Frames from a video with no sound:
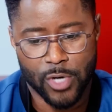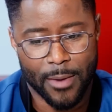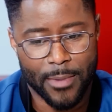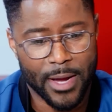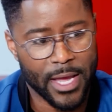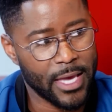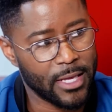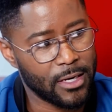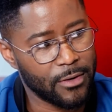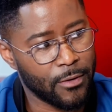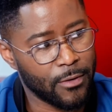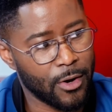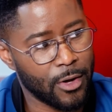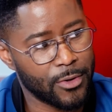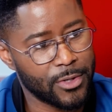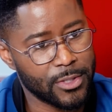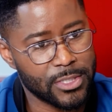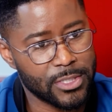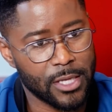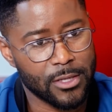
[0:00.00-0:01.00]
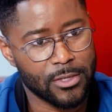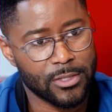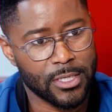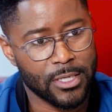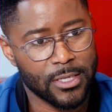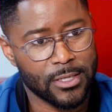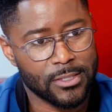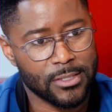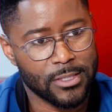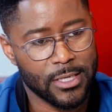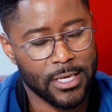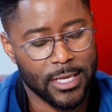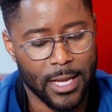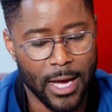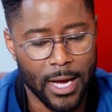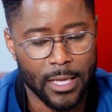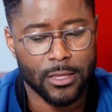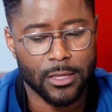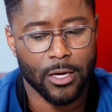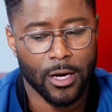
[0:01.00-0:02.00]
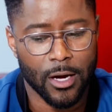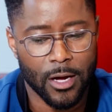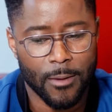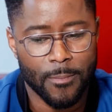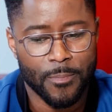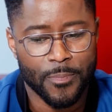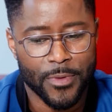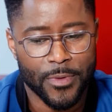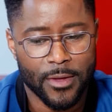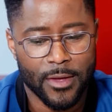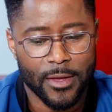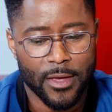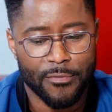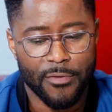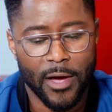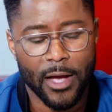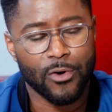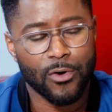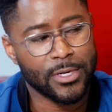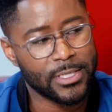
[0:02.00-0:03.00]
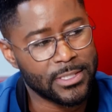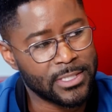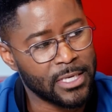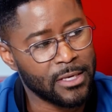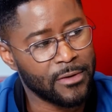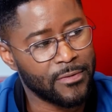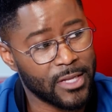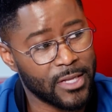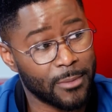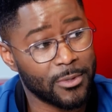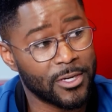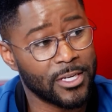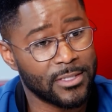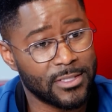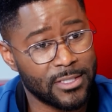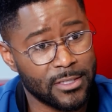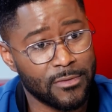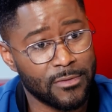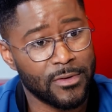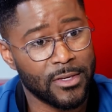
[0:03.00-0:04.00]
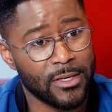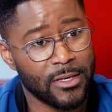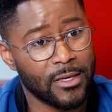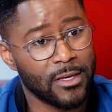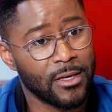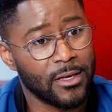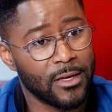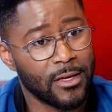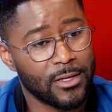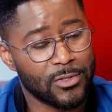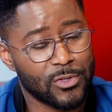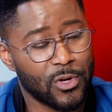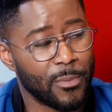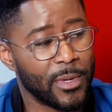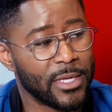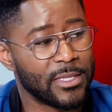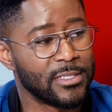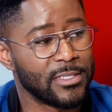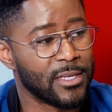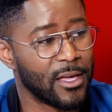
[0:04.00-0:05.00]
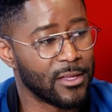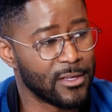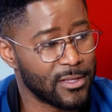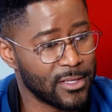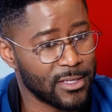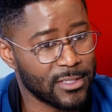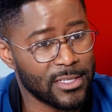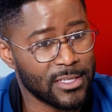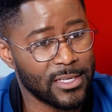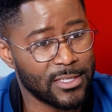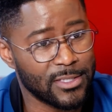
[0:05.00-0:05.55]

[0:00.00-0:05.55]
try my hand at all these other things. And I thought, if I go into TV and I'm good at TV, it's gonna make these other things